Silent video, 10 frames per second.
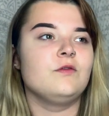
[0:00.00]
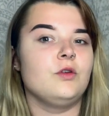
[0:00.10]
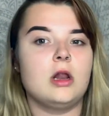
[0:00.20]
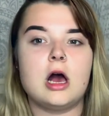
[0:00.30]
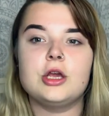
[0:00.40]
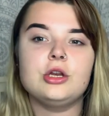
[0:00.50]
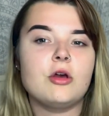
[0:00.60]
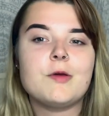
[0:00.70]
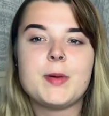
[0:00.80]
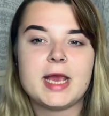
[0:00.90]
ruler, you
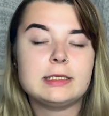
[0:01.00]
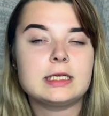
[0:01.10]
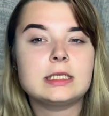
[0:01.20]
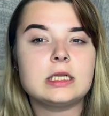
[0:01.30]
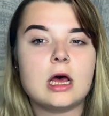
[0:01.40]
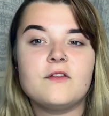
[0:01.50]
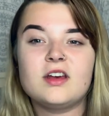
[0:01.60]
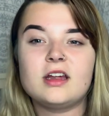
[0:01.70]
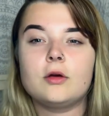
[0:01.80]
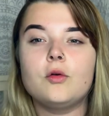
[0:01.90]
know, the basic stuff,
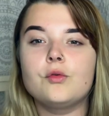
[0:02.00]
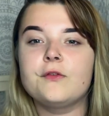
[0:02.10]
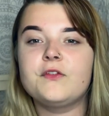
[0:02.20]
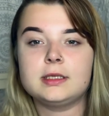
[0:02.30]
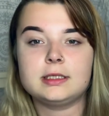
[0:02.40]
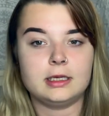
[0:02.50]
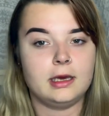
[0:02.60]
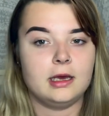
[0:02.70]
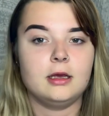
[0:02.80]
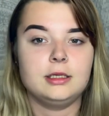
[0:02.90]
and it all fits in
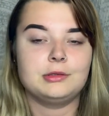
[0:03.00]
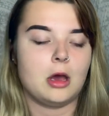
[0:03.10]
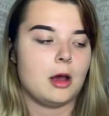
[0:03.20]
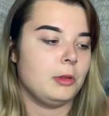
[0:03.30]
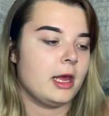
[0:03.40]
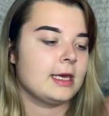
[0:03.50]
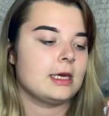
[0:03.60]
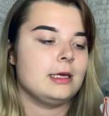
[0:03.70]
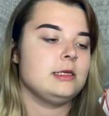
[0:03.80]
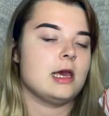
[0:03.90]
here. So I'm
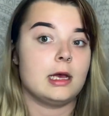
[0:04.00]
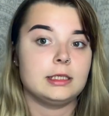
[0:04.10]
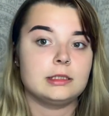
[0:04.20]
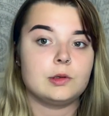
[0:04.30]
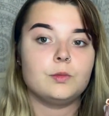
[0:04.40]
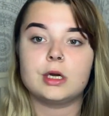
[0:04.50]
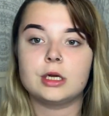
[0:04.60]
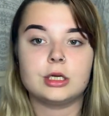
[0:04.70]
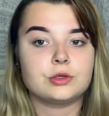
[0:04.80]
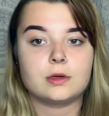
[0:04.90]
like, yes, we're
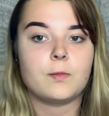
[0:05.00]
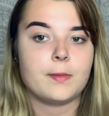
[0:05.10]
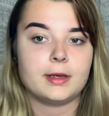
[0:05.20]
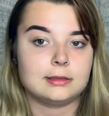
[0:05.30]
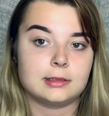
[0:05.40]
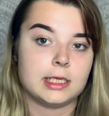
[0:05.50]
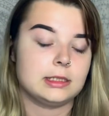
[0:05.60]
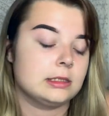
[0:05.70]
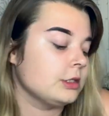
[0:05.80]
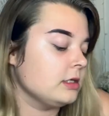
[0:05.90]
gonna shrink my pencil case
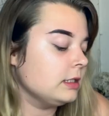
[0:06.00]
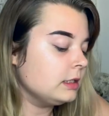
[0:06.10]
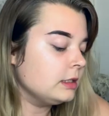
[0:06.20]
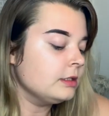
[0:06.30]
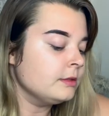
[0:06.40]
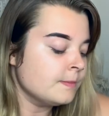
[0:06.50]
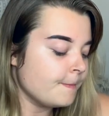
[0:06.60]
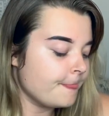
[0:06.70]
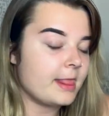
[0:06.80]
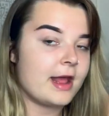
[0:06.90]
this year.
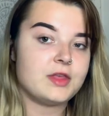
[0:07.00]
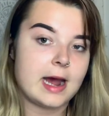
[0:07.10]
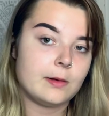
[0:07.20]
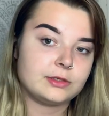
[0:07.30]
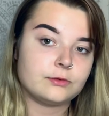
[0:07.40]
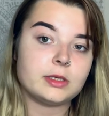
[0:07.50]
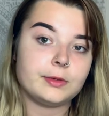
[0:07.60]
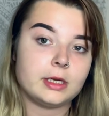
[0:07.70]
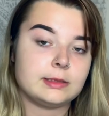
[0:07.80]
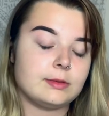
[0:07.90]
That was from
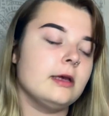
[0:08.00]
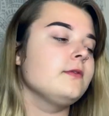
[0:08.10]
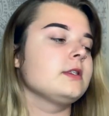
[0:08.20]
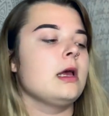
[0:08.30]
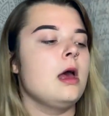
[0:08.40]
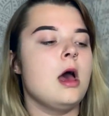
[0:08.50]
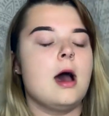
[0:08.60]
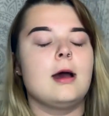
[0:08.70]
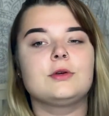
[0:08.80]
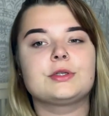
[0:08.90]
W H Smiths.
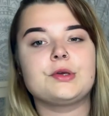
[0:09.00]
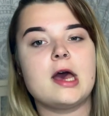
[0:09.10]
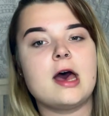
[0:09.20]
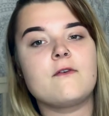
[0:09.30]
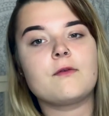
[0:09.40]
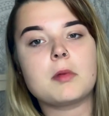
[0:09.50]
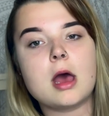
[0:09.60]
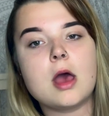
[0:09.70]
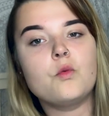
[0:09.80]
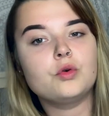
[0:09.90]
I also have
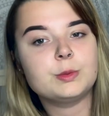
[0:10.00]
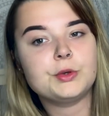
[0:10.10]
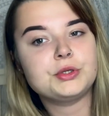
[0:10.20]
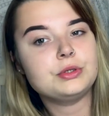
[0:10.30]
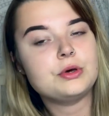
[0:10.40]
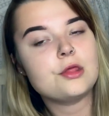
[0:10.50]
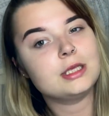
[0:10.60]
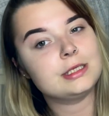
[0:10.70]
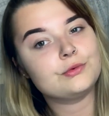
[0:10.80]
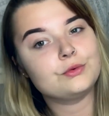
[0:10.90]
my water bottle.
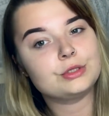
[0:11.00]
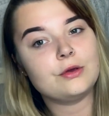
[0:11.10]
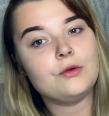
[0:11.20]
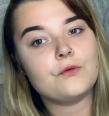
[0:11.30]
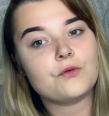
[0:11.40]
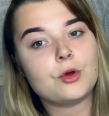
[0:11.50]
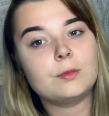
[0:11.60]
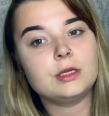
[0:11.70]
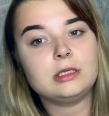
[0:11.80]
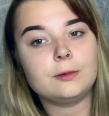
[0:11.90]
This is also
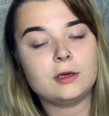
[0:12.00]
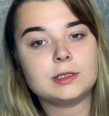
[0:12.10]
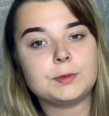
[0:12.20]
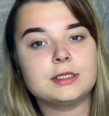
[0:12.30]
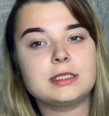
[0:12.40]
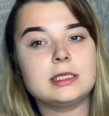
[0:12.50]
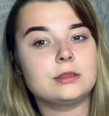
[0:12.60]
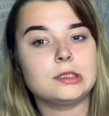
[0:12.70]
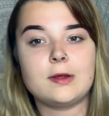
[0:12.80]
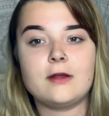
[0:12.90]
from W H Smiths. This
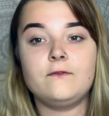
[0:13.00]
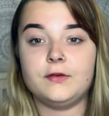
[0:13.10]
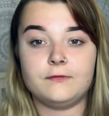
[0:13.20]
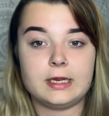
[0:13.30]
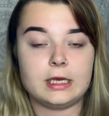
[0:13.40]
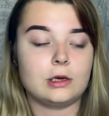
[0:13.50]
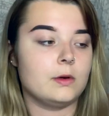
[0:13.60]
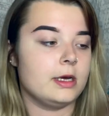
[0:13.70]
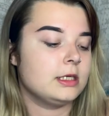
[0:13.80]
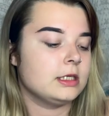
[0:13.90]
was about fifteen
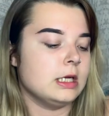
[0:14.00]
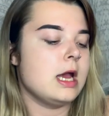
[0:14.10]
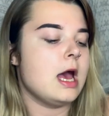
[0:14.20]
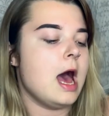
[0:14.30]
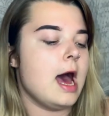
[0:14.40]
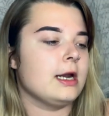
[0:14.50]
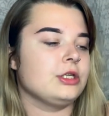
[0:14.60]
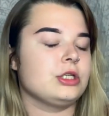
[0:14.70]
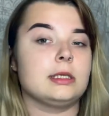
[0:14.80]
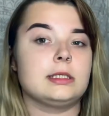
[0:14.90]
quid and
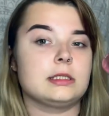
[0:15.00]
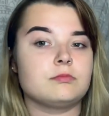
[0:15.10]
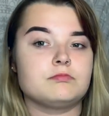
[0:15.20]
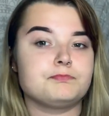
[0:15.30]
it's just